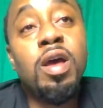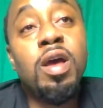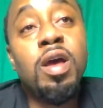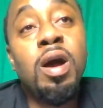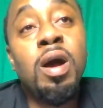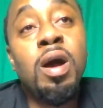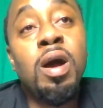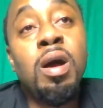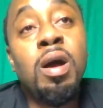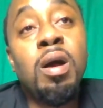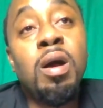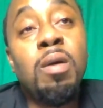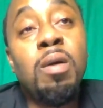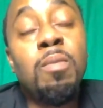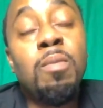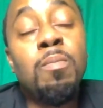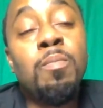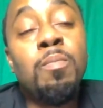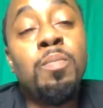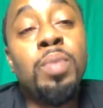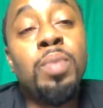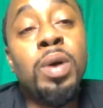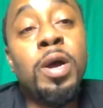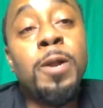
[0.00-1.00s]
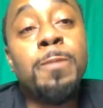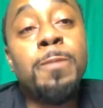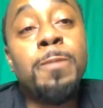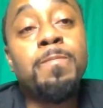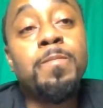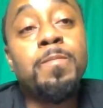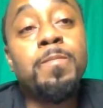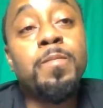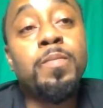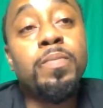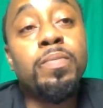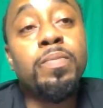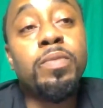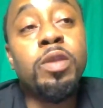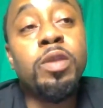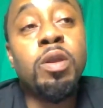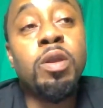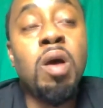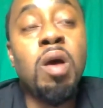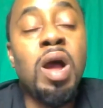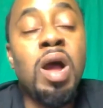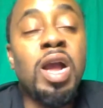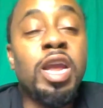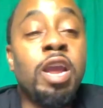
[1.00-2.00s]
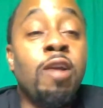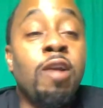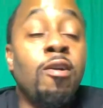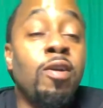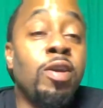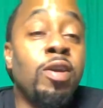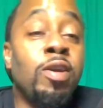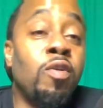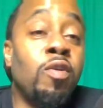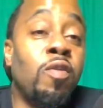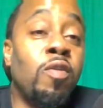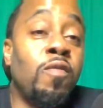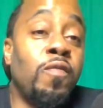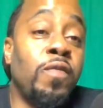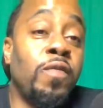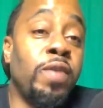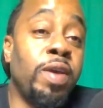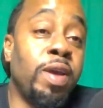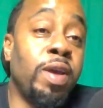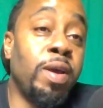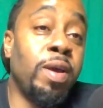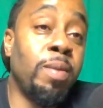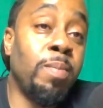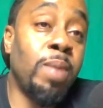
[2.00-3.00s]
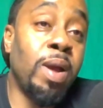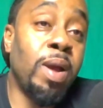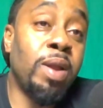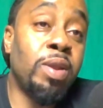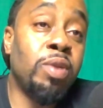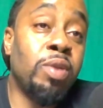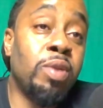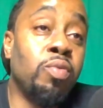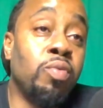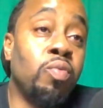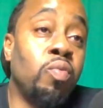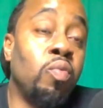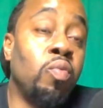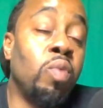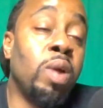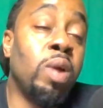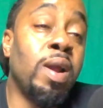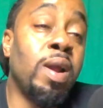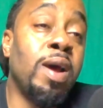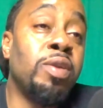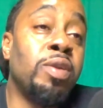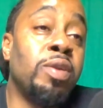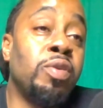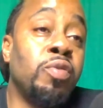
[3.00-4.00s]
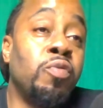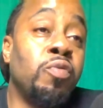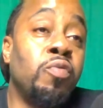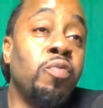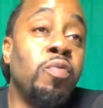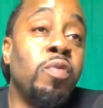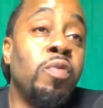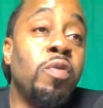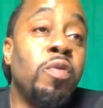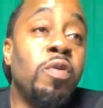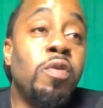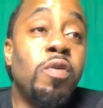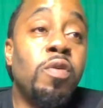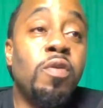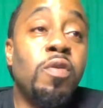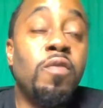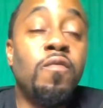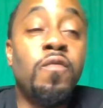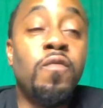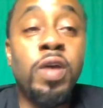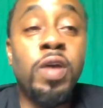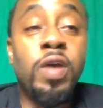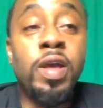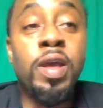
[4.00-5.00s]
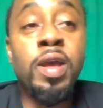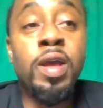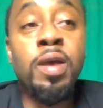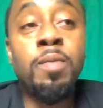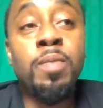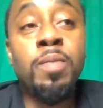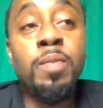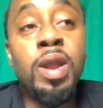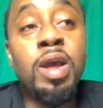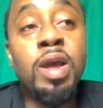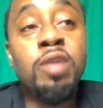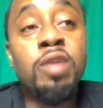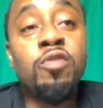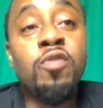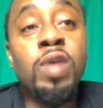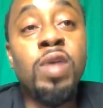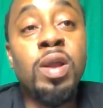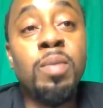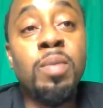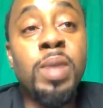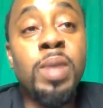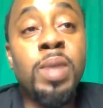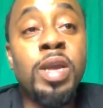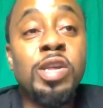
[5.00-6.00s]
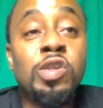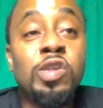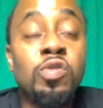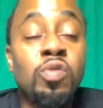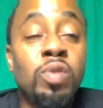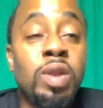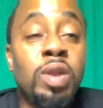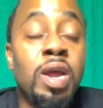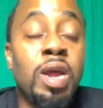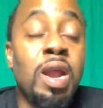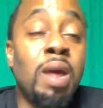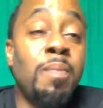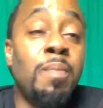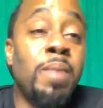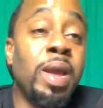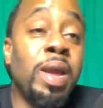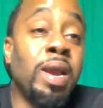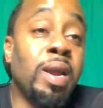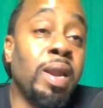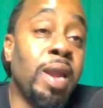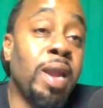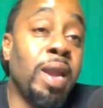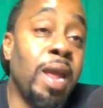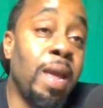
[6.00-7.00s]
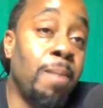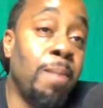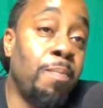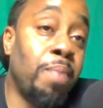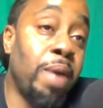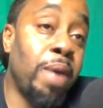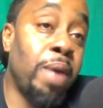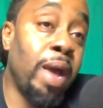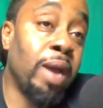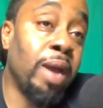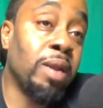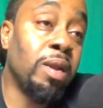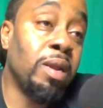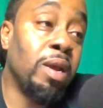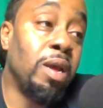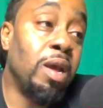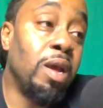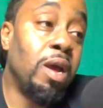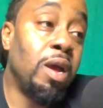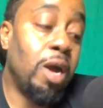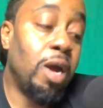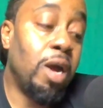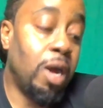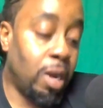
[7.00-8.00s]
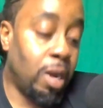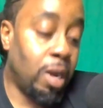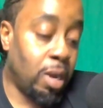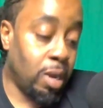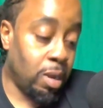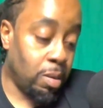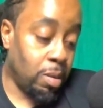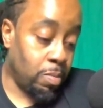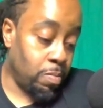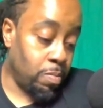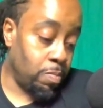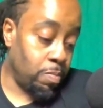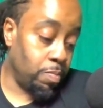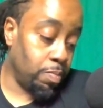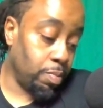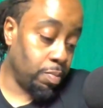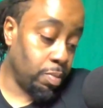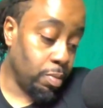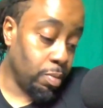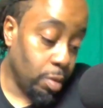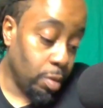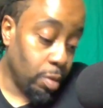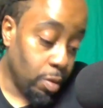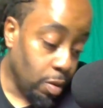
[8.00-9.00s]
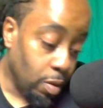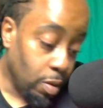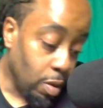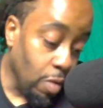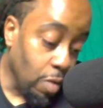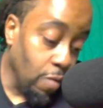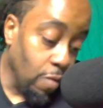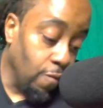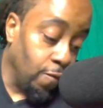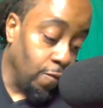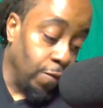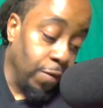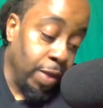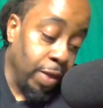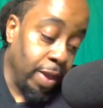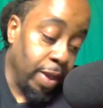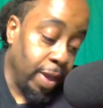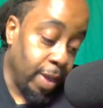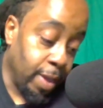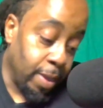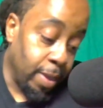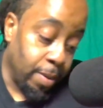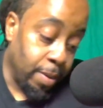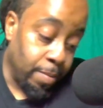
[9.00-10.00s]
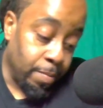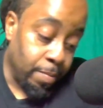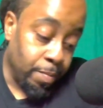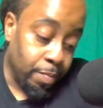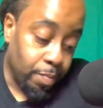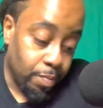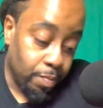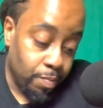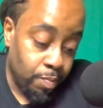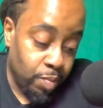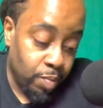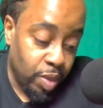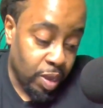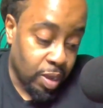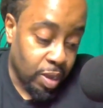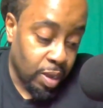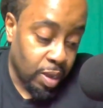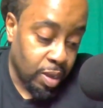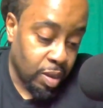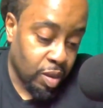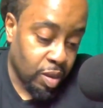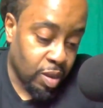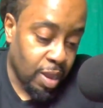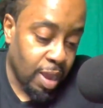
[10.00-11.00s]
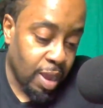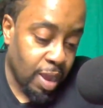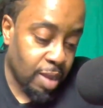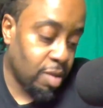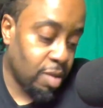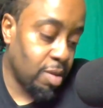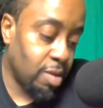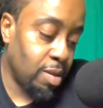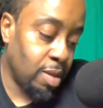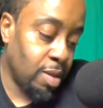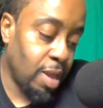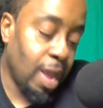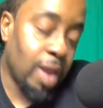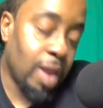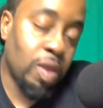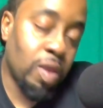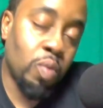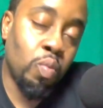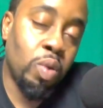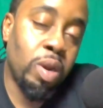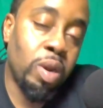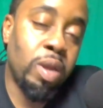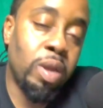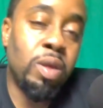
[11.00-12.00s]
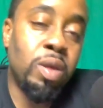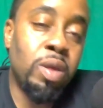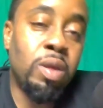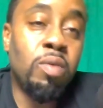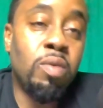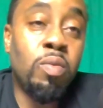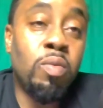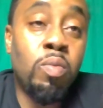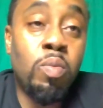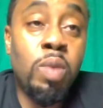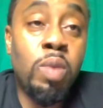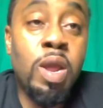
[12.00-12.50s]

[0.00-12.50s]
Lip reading: But I carry on for him. I do what I do for him, and I try to make sure that I make an impact um, for him, because that's what he does.